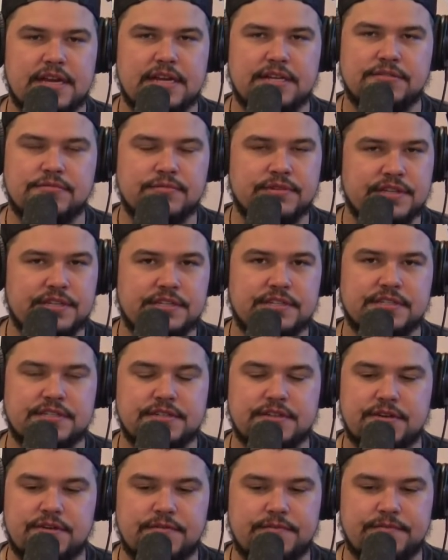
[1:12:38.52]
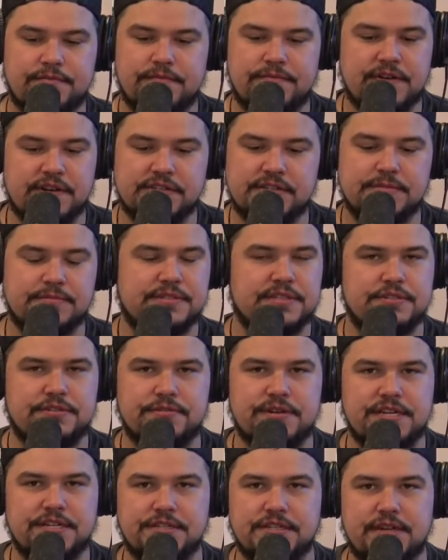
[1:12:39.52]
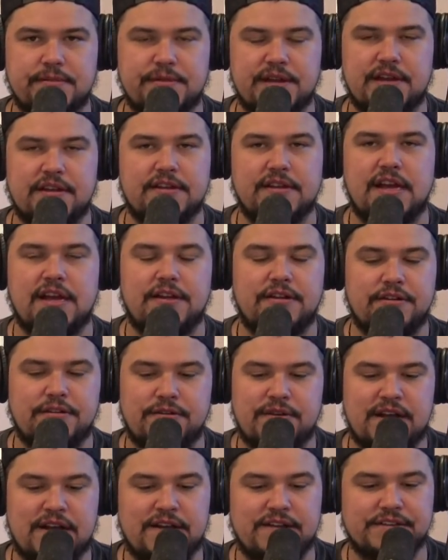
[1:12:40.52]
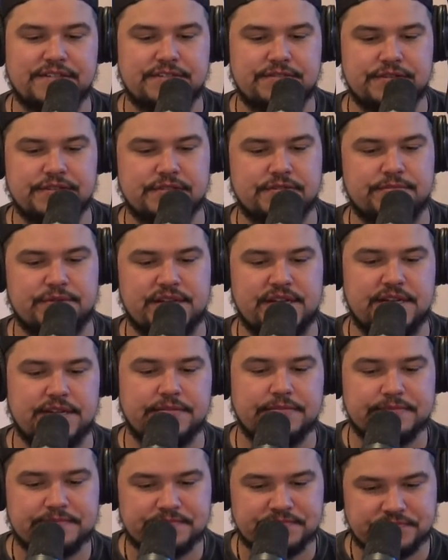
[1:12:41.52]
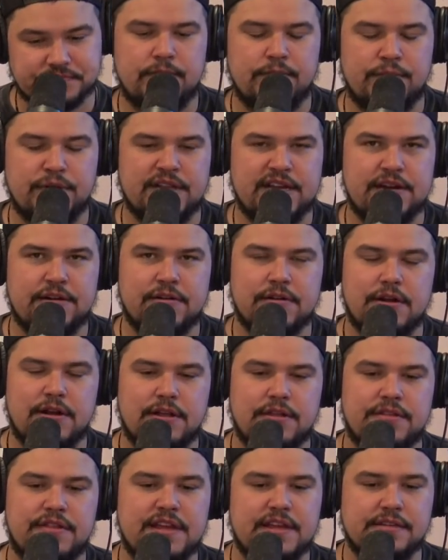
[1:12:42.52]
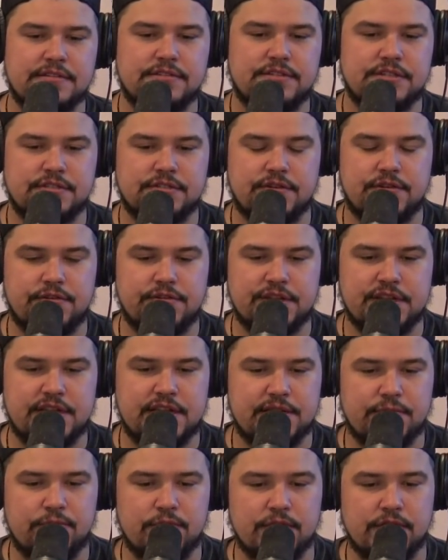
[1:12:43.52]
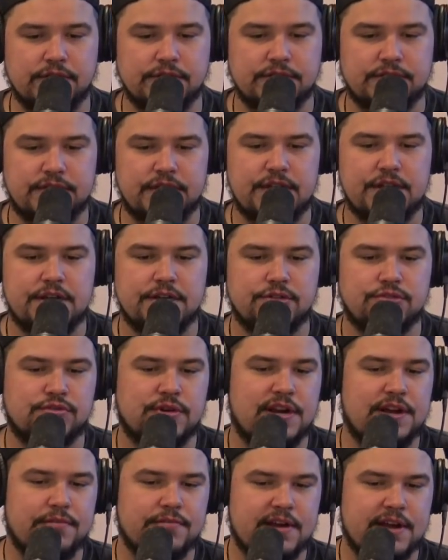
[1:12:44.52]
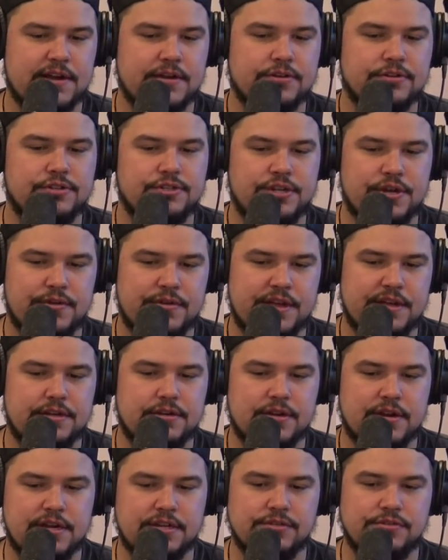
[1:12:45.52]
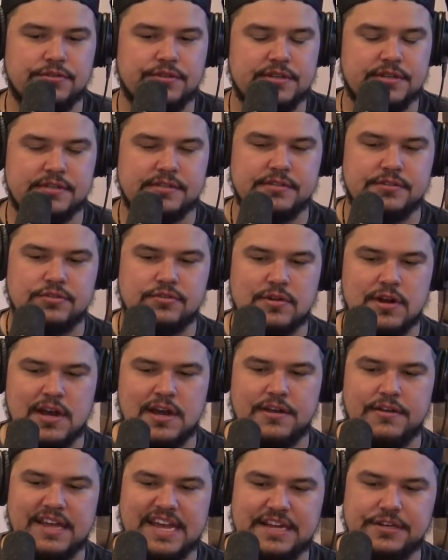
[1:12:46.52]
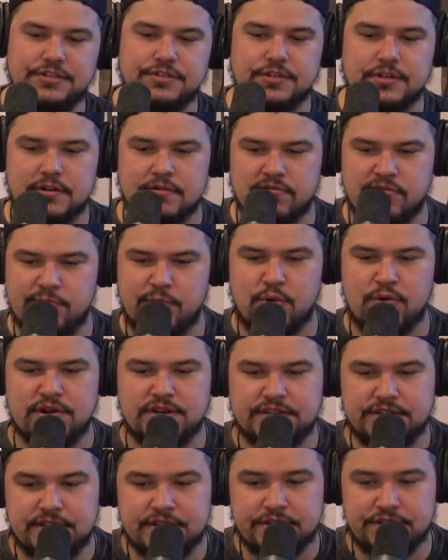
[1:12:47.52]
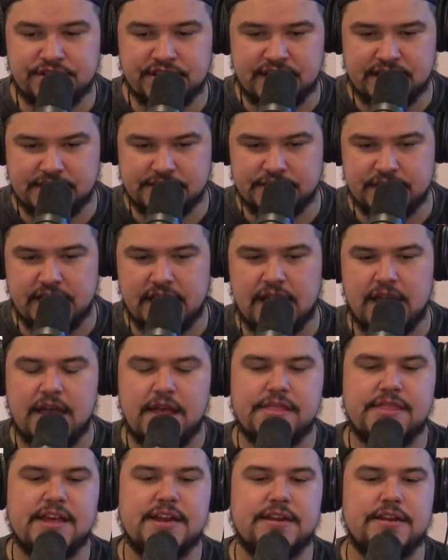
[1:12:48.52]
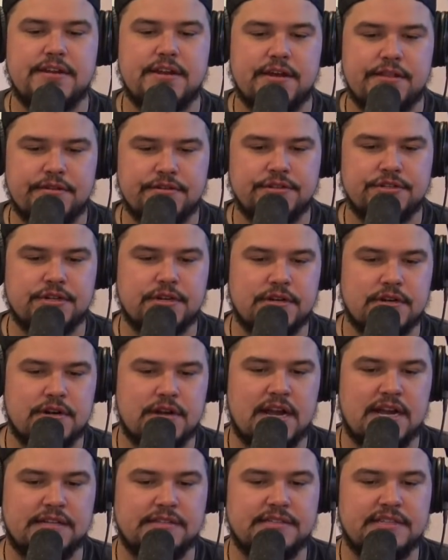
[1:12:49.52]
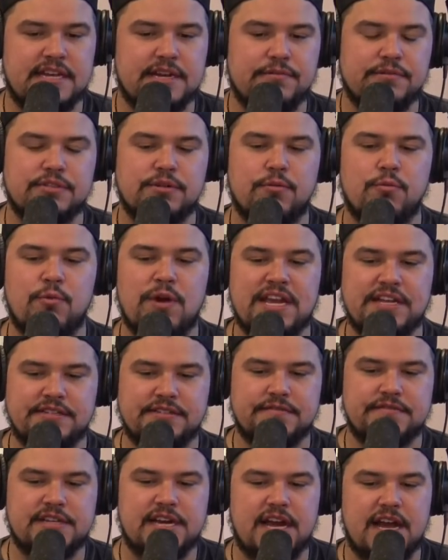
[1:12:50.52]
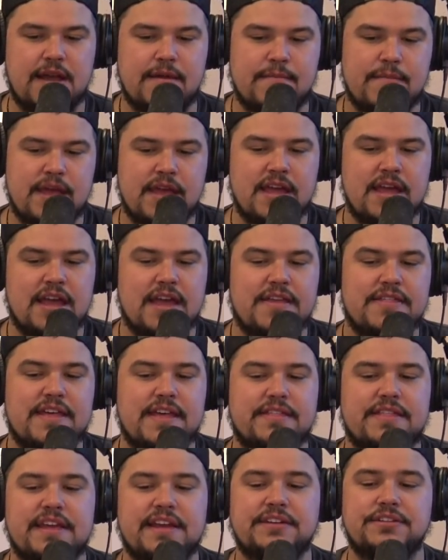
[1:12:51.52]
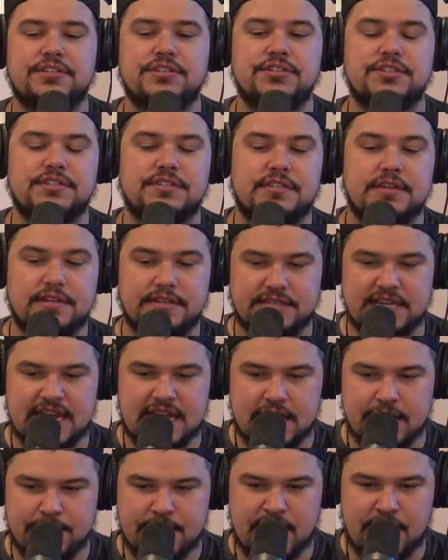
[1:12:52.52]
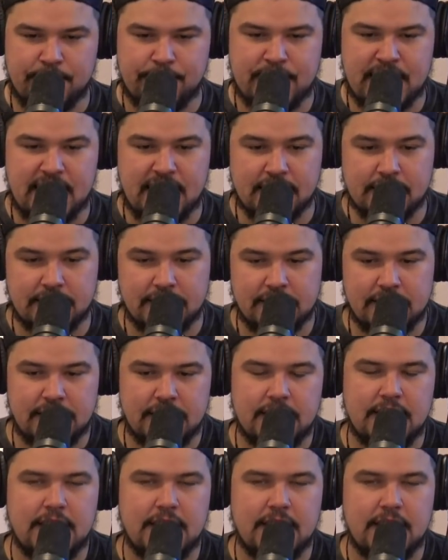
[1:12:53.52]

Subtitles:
just a fucked up situation. I don't know how else to explain it. But later on, things just only get worse. Trial records show that during Julius's trial, a juror reported to the judge that another juror had said it was a waste of time and that they should just take him out back